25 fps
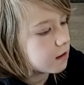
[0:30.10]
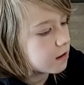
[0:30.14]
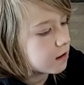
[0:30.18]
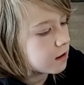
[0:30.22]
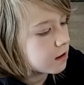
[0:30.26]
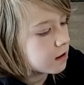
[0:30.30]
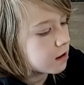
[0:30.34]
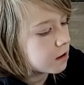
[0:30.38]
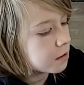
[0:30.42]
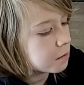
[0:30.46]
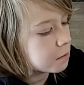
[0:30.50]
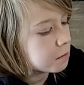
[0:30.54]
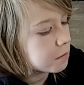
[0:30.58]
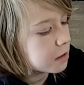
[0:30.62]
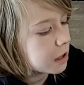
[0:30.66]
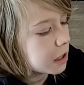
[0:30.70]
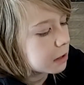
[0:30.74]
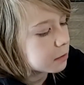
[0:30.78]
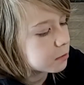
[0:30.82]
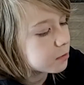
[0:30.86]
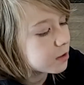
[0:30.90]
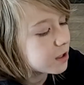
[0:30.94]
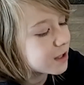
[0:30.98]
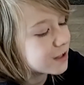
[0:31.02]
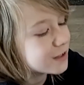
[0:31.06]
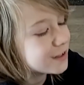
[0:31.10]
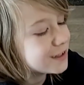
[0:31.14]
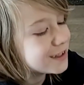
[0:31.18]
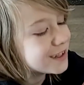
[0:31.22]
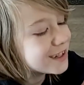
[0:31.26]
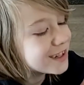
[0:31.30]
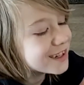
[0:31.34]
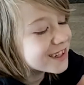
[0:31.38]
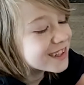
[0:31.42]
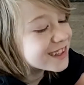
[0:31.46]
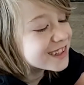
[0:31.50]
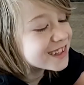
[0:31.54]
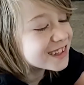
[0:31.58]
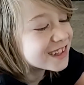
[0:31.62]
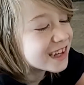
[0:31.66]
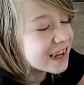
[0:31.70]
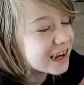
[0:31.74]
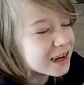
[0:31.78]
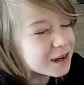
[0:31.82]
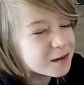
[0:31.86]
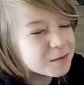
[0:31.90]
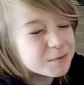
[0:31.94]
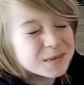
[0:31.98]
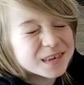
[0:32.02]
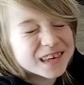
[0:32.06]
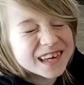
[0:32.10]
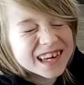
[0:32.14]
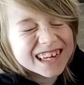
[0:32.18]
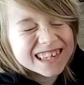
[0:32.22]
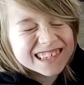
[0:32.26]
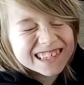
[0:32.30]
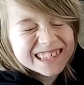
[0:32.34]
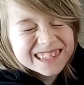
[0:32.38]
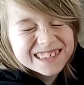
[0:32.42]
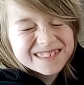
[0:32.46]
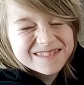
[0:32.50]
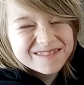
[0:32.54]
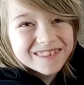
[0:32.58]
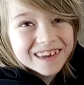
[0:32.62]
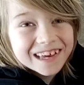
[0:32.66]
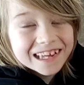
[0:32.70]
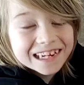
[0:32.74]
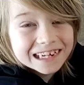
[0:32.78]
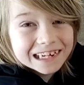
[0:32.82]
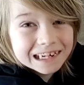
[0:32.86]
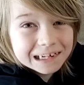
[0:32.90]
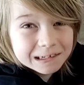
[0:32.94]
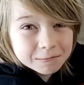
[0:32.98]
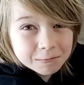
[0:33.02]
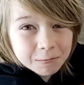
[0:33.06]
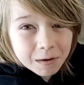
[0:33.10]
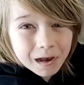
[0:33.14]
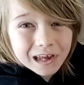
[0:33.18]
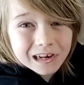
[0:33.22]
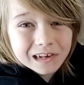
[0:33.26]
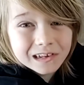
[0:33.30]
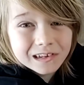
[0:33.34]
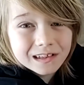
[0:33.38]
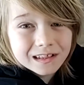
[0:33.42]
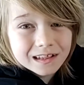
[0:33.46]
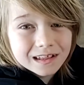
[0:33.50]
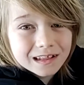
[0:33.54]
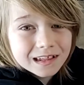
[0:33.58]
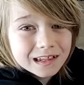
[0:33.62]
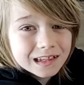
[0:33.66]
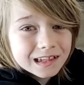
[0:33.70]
I'm guessing sink because it's made out of metal.